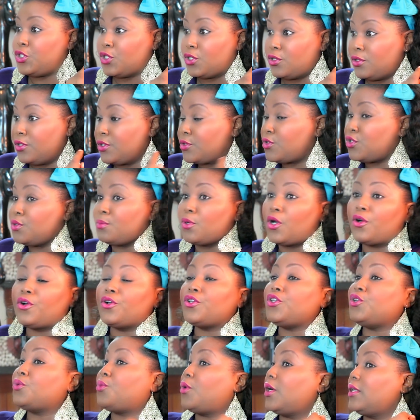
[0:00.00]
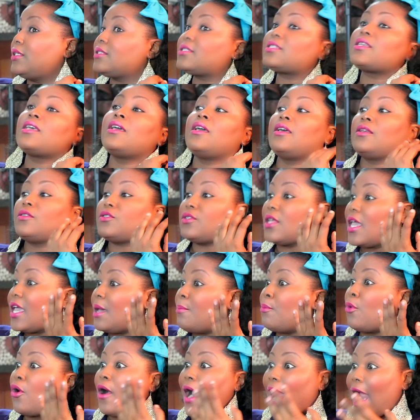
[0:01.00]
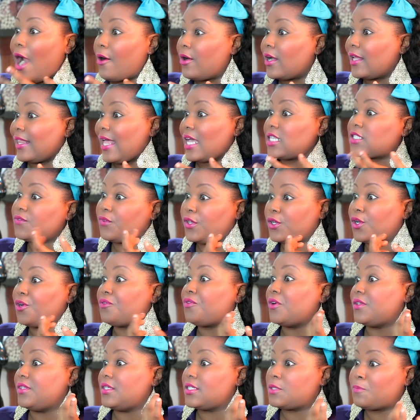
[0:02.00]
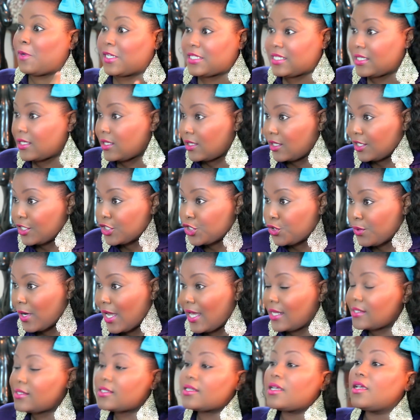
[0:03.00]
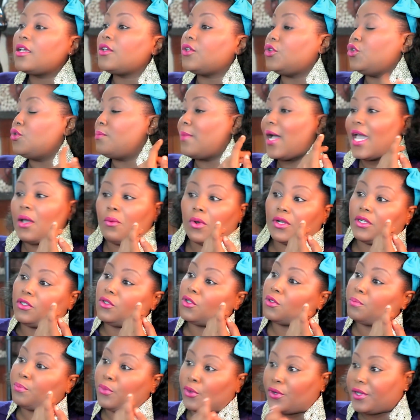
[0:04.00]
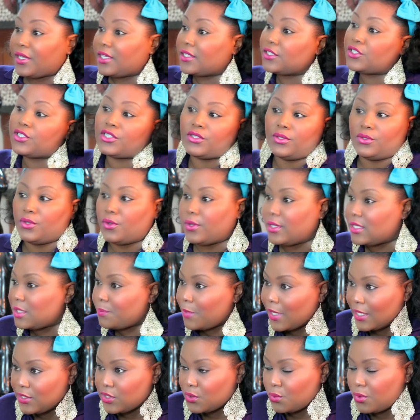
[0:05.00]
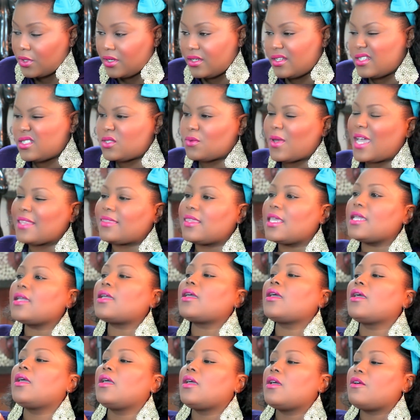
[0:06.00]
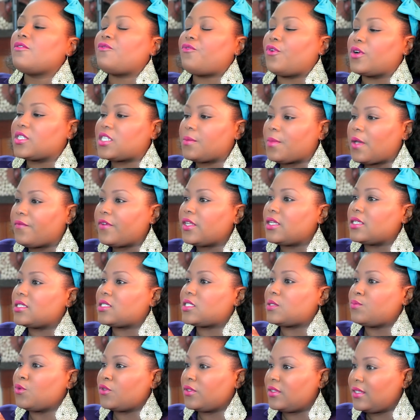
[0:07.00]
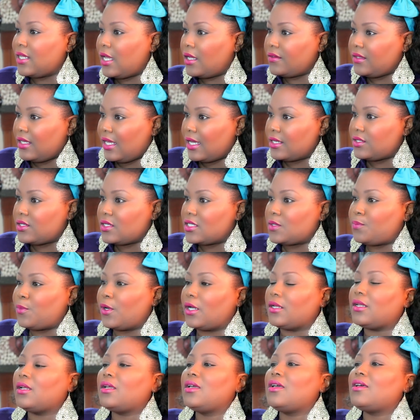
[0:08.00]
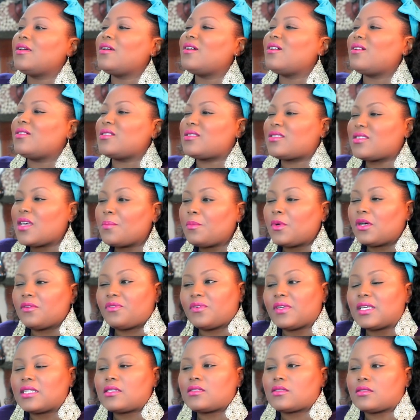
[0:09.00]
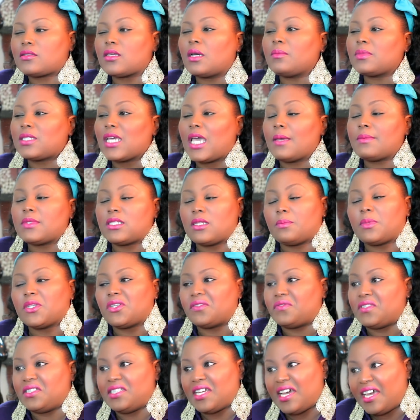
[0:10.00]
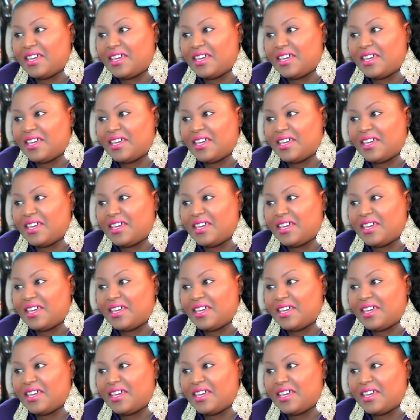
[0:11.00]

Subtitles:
change your look. Tomorrow you want a more hourglass figure for this particular dress. You might want to look boyish. It depends on what it is. So I think for some of it it's smoothing out the edges, but some of it, sometimes a bit of